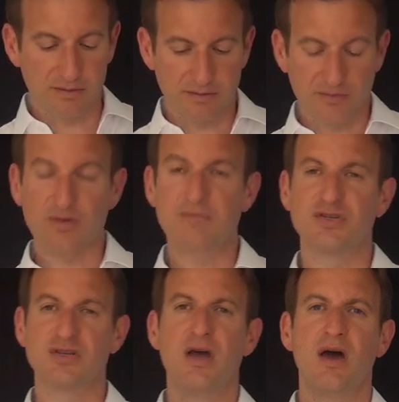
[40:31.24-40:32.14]

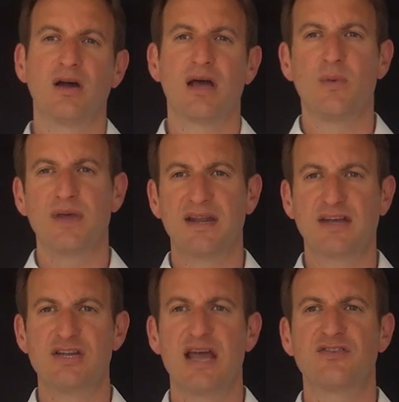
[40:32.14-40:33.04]
description on how we can
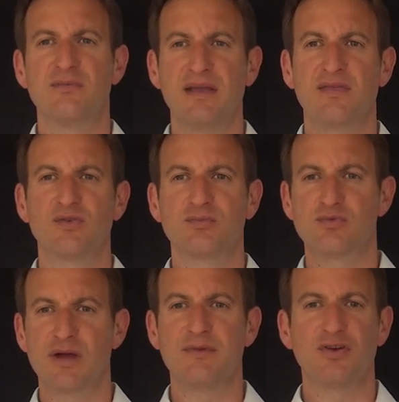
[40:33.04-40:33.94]
actually estimate those
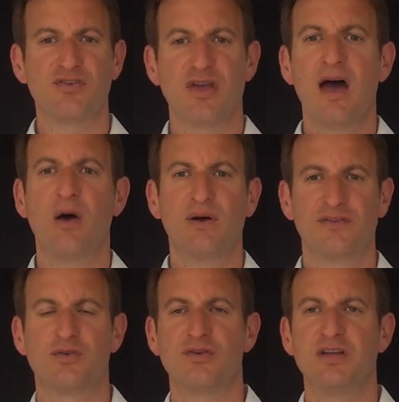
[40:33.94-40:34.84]
parameters, how
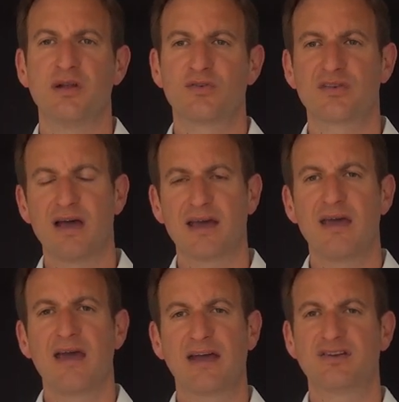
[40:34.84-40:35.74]
uncertainty looks like,
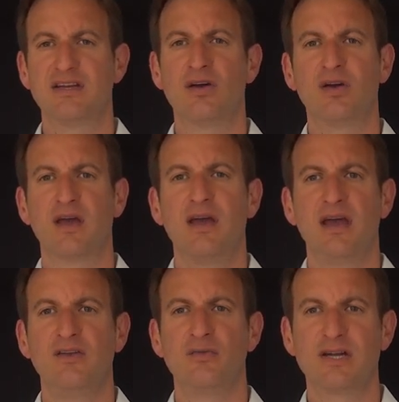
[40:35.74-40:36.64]
actually going
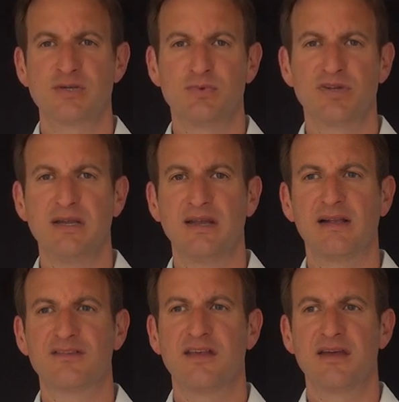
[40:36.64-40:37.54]
into much more
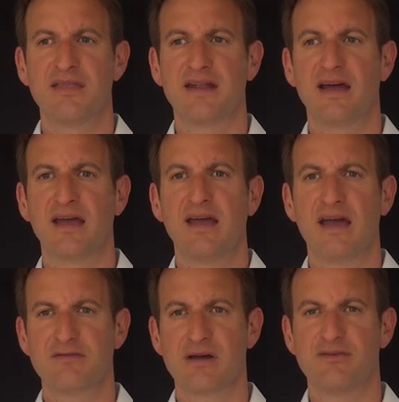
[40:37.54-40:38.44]
details than I
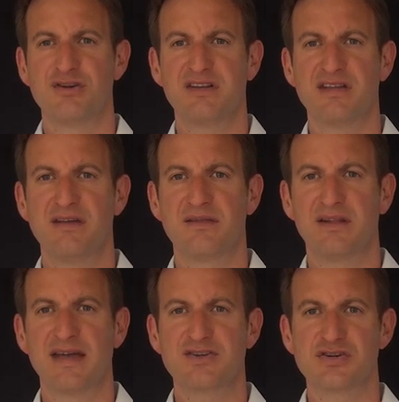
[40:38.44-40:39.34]
have covered it here in
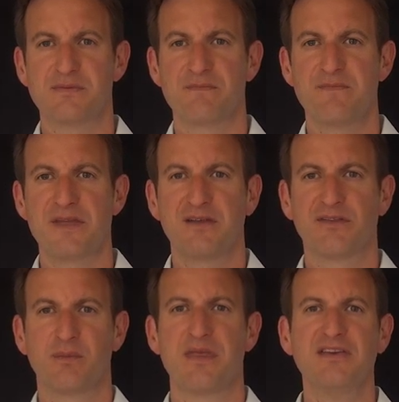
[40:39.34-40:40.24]
the lecture.
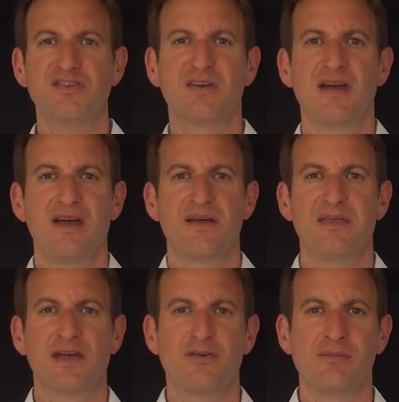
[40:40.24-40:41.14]
So with this,
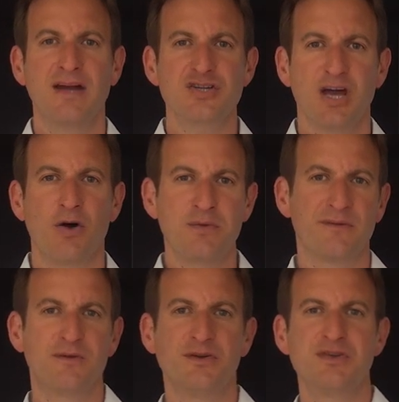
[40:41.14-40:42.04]
thank you very much. I hope you
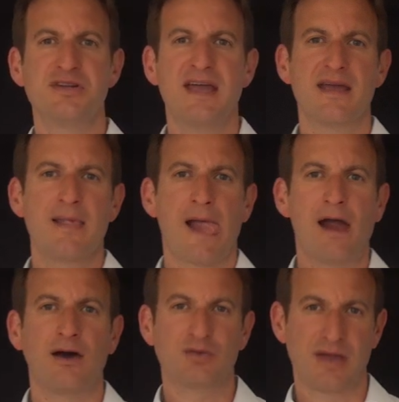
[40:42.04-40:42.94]
have learned today
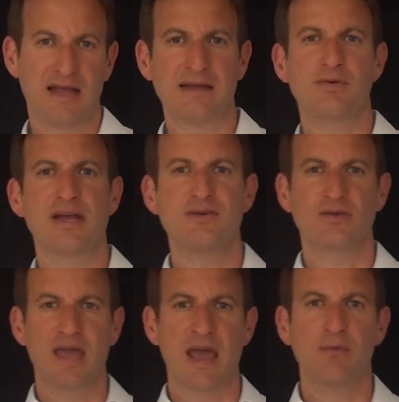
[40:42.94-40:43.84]
how to calibrate your
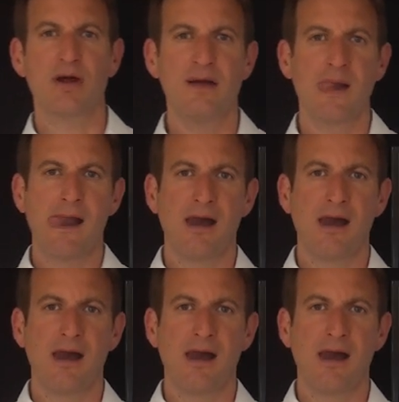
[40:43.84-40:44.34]
camera